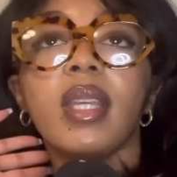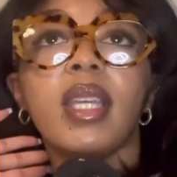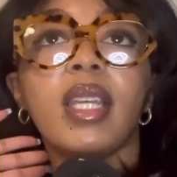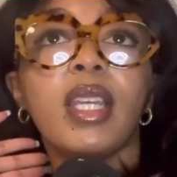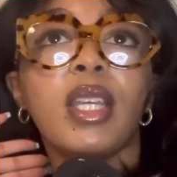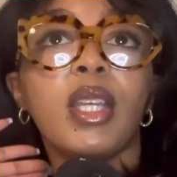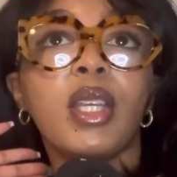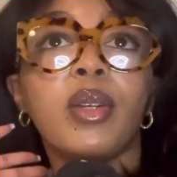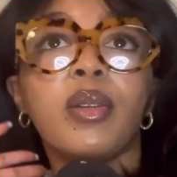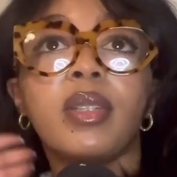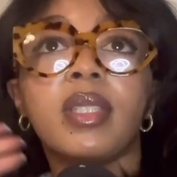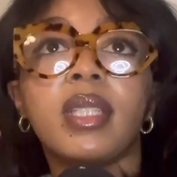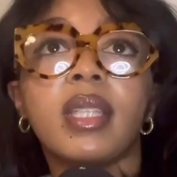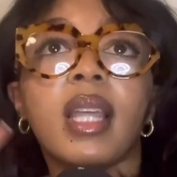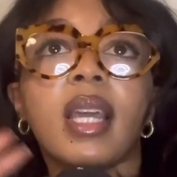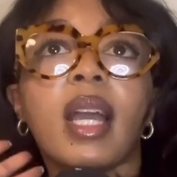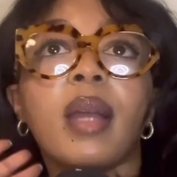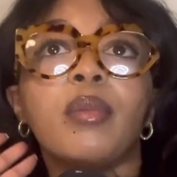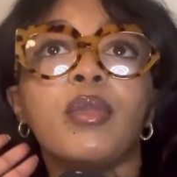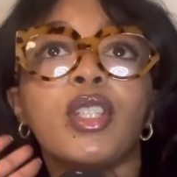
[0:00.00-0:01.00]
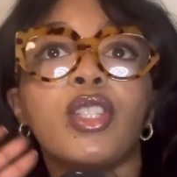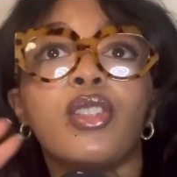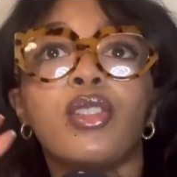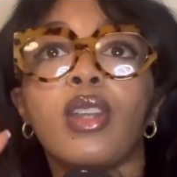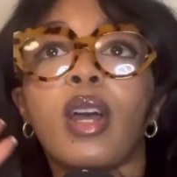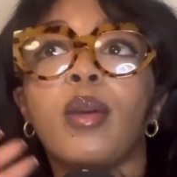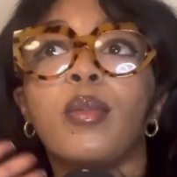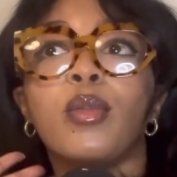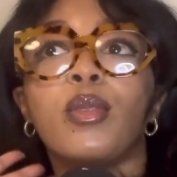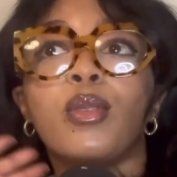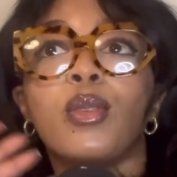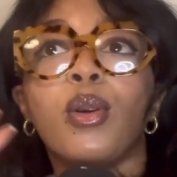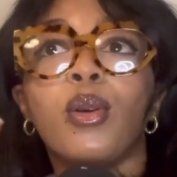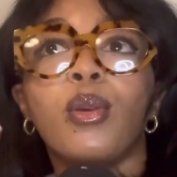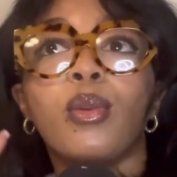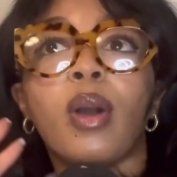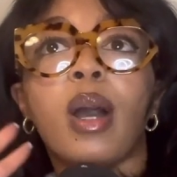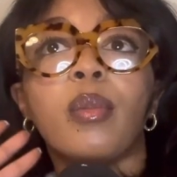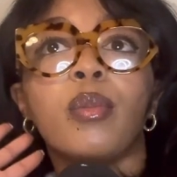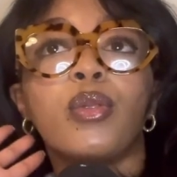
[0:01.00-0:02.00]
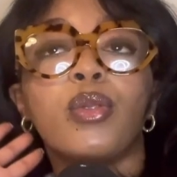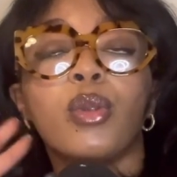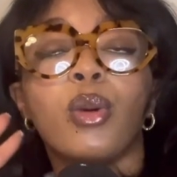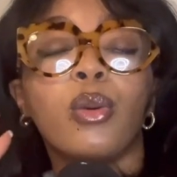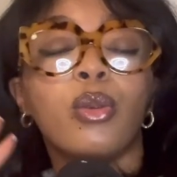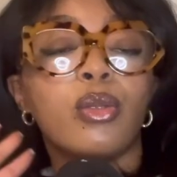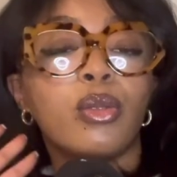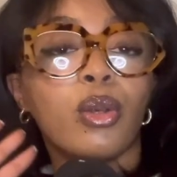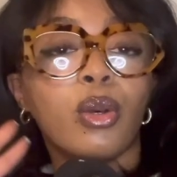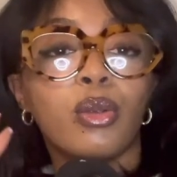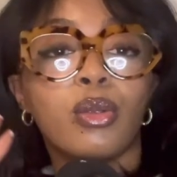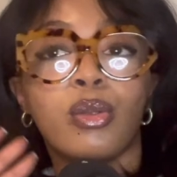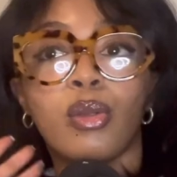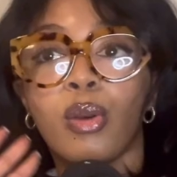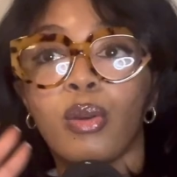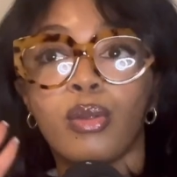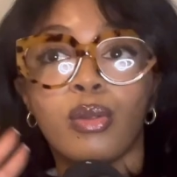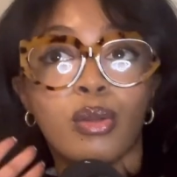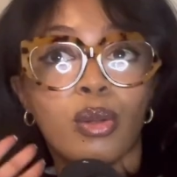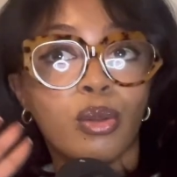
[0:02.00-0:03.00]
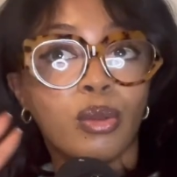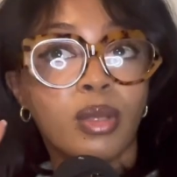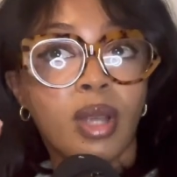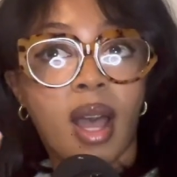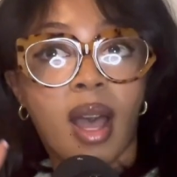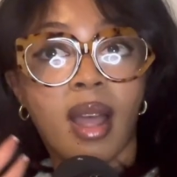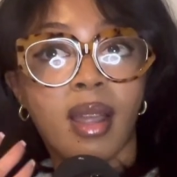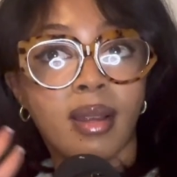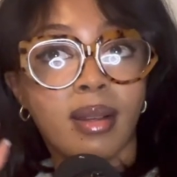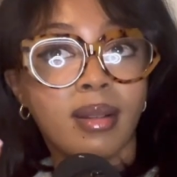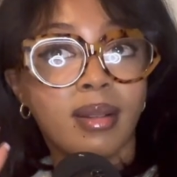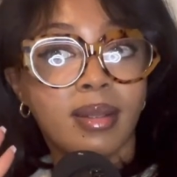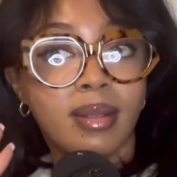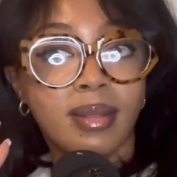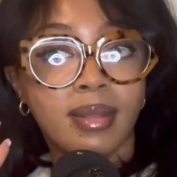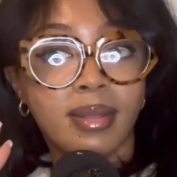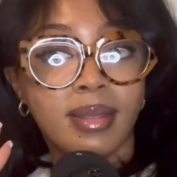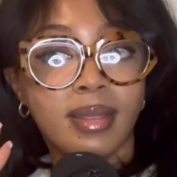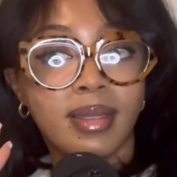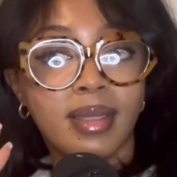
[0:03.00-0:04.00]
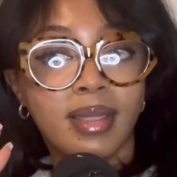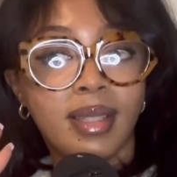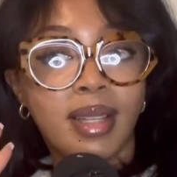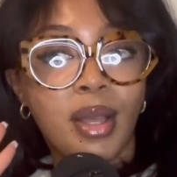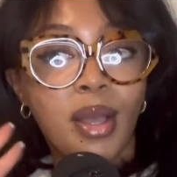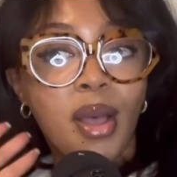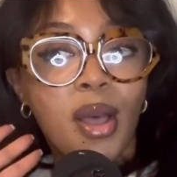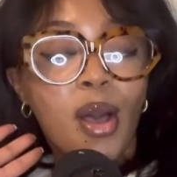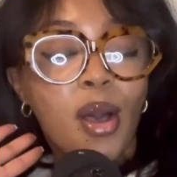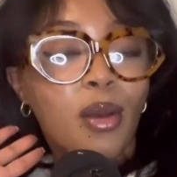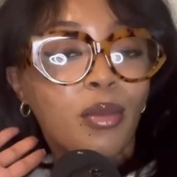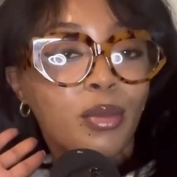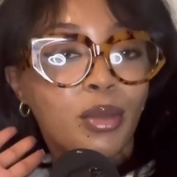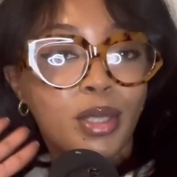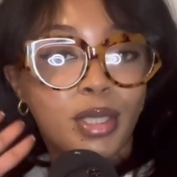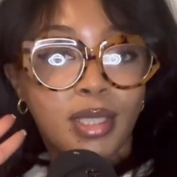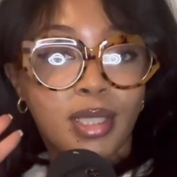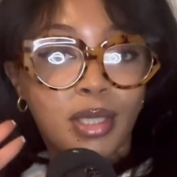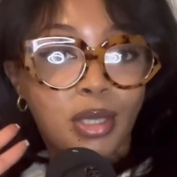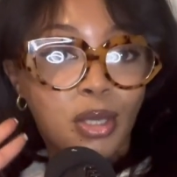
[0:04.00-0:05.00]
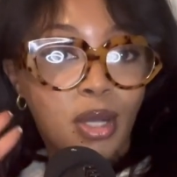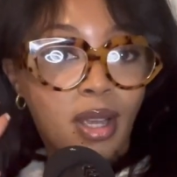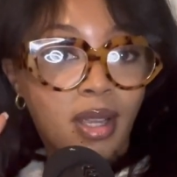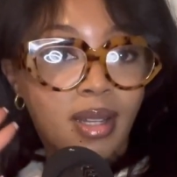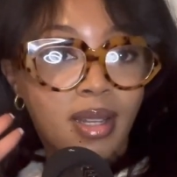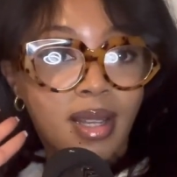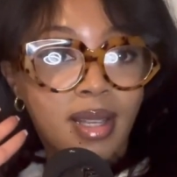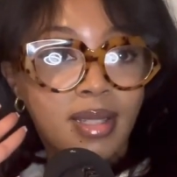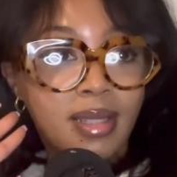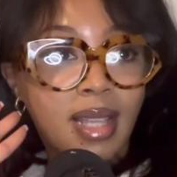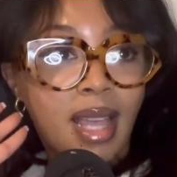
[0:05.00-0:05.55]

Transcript: irritating, like I'm so tired of Christians talking to us.